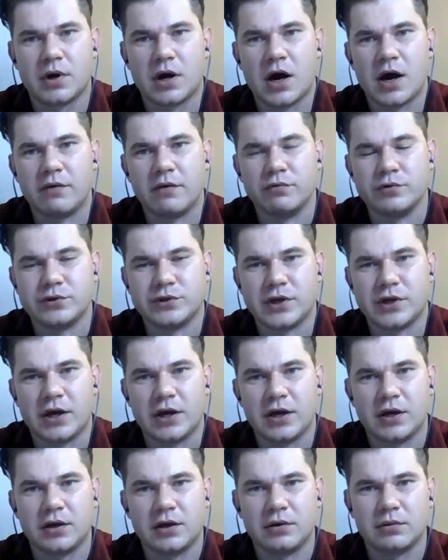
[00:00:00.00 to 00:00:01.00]
I would
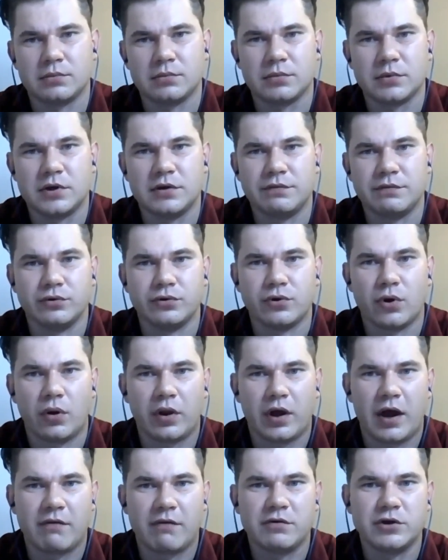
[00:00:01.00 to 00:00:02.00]
say if you
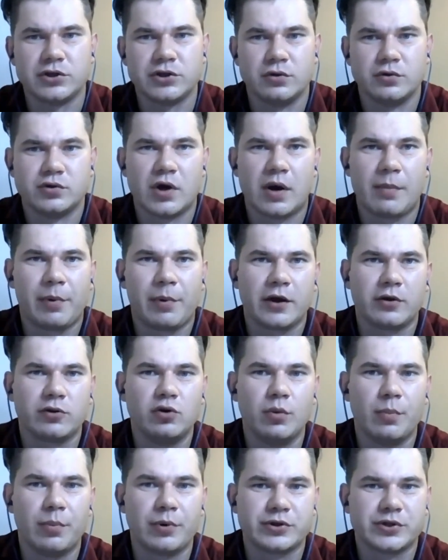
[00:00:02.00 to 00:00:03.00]
don't have issues applying
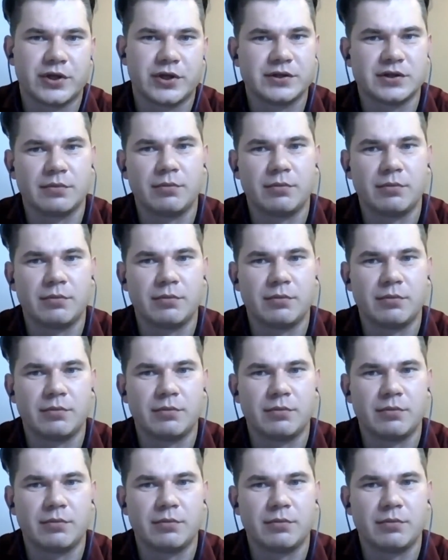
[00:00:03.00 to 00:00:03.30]
2%,